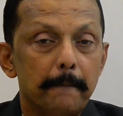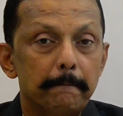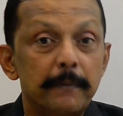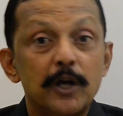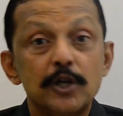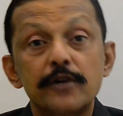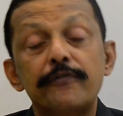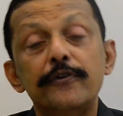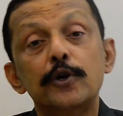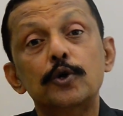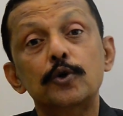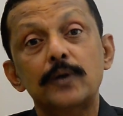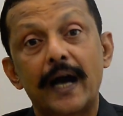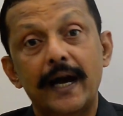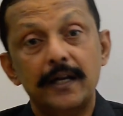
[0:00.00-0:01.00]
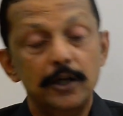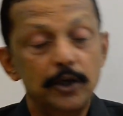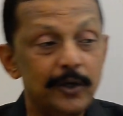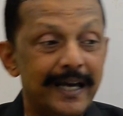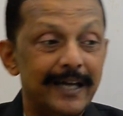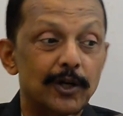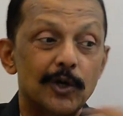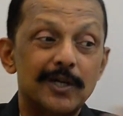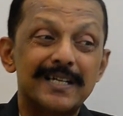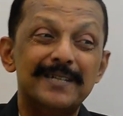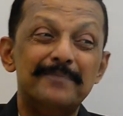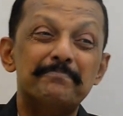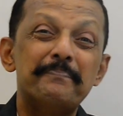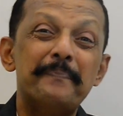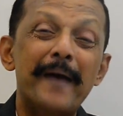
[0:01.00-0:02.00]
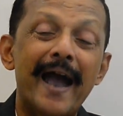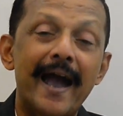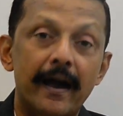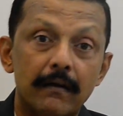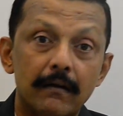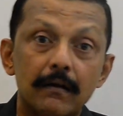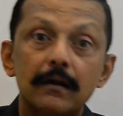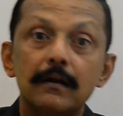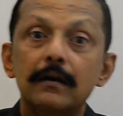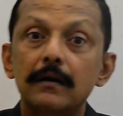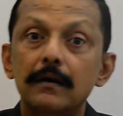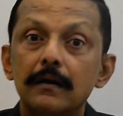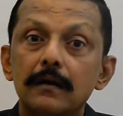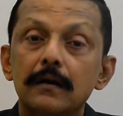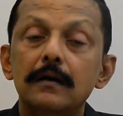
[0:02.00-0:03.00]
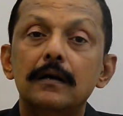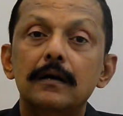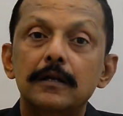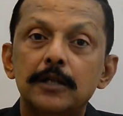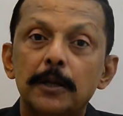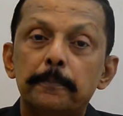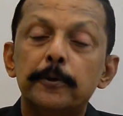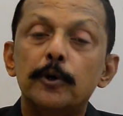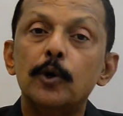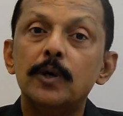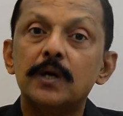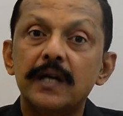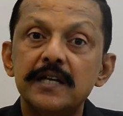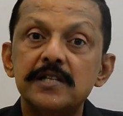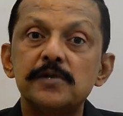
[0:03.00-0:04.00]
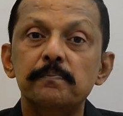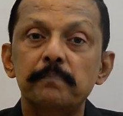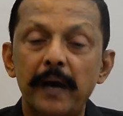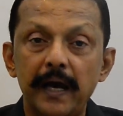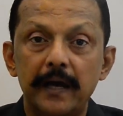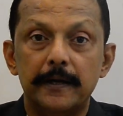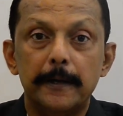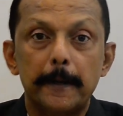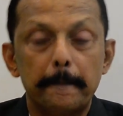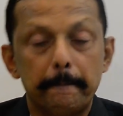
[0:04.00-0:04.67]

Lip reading: because if you do that, you cannot compare the progress made.